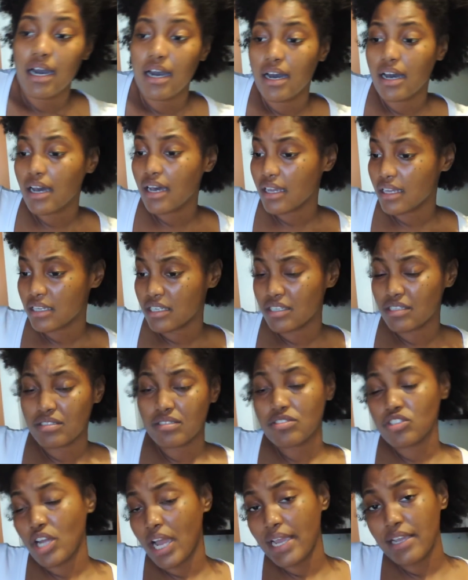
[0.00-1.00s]

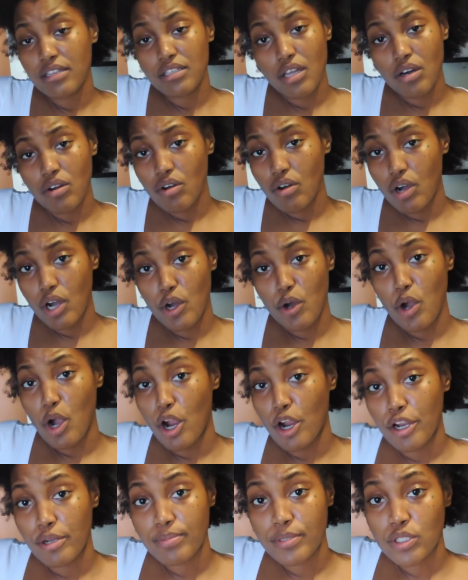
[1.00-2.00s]
try your local
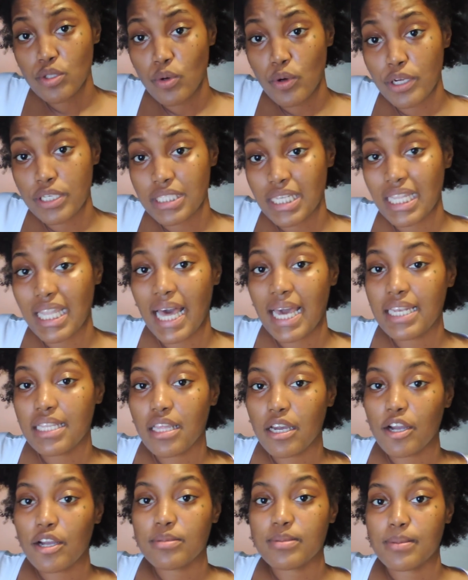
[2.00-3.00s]
herb stores. A lot
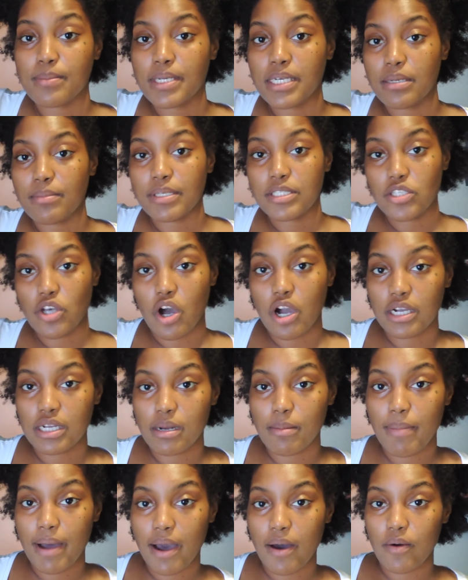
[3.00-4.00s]
of the herbs I'm going to be
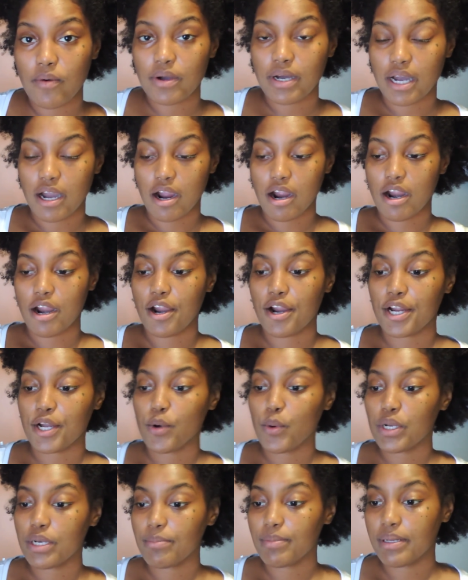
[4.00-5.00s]
talking about are
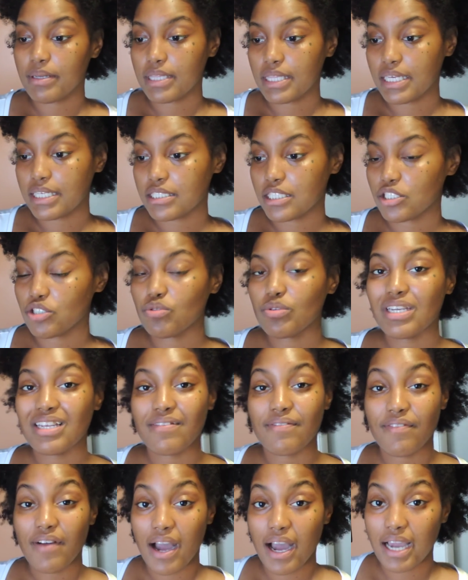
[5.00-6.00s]
going to be things that you
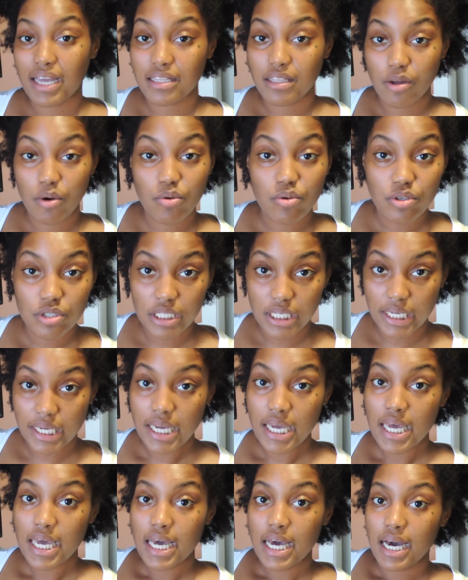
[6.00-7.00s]
can find
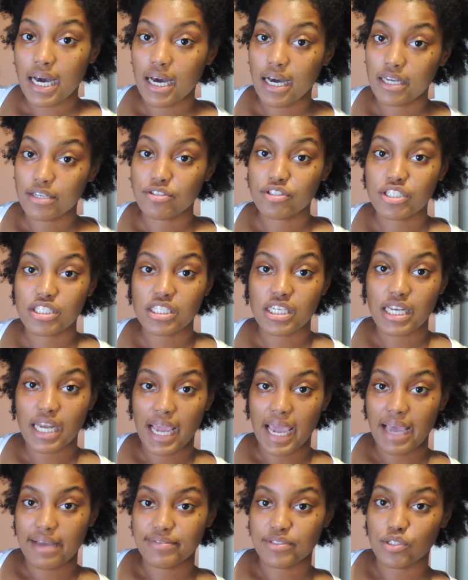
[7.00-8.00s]
locally. You're just going
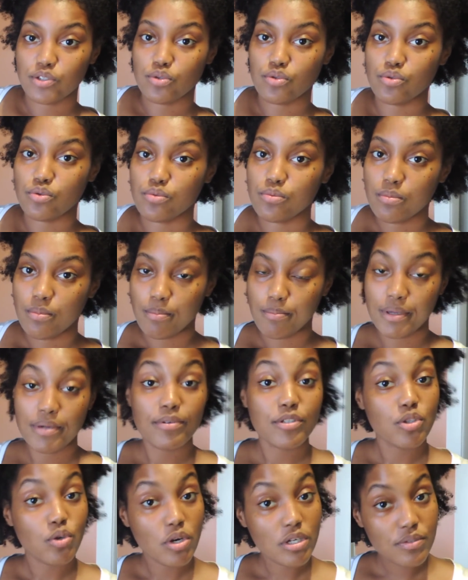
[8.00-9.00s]
to have to be
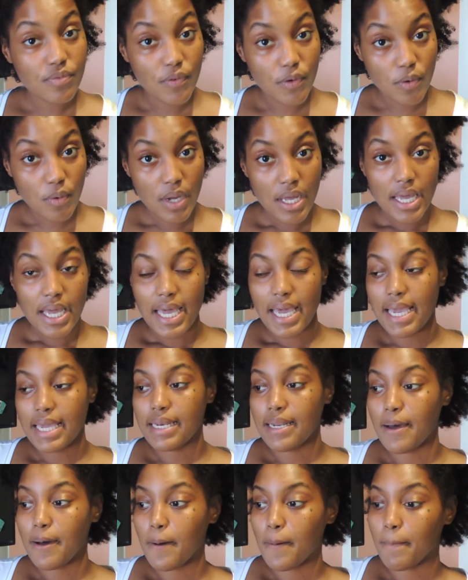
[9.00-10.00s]
resourceful
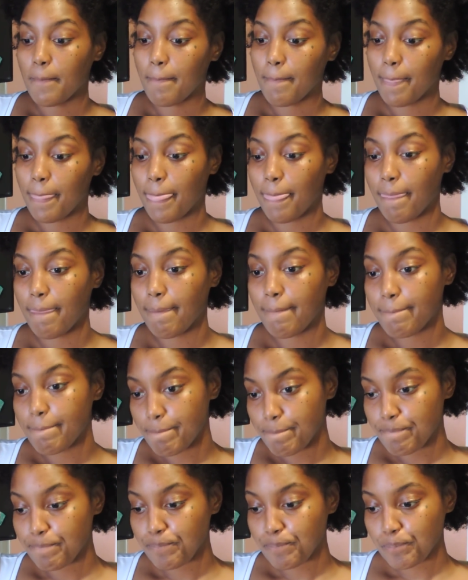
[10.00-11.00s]
and
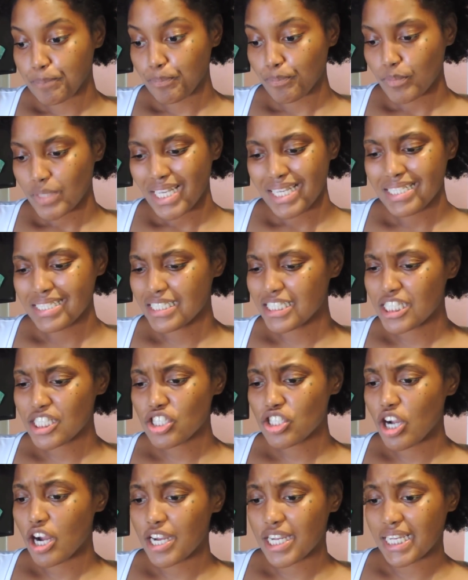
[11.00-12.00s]

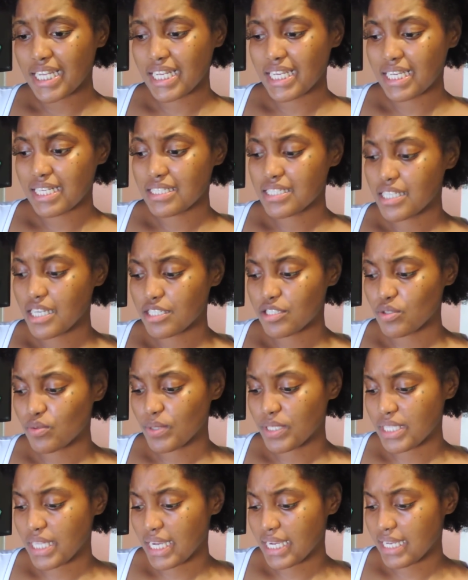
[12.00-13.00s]
just start getting in touch
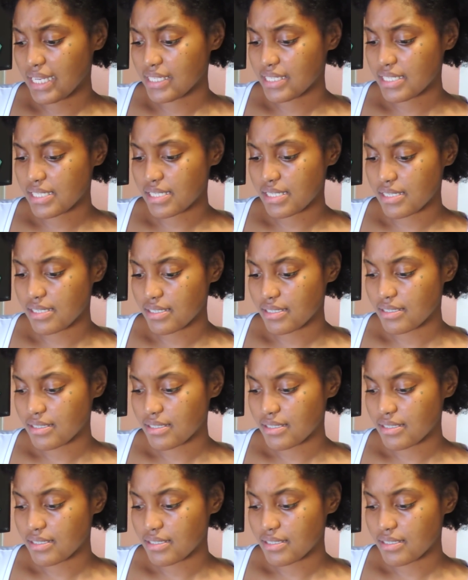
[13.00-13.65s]
with, I guess,